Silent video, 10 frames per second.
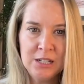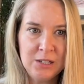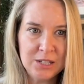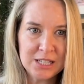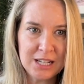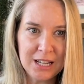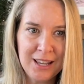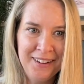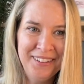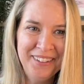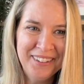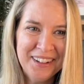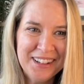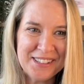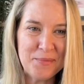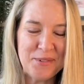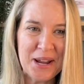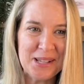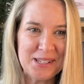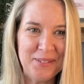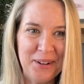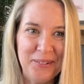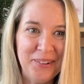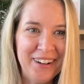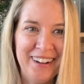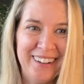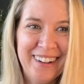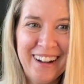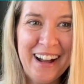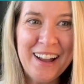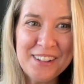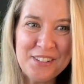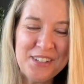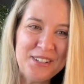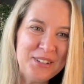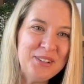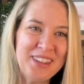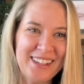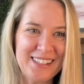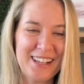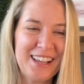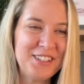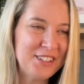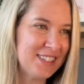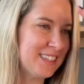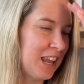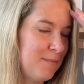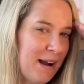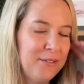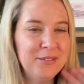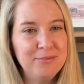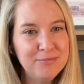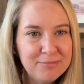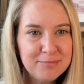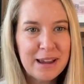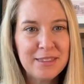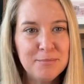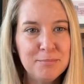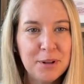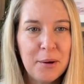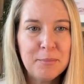honestly, some days I'm like, wow, how did she do this? I guess she just sent them out and made them go and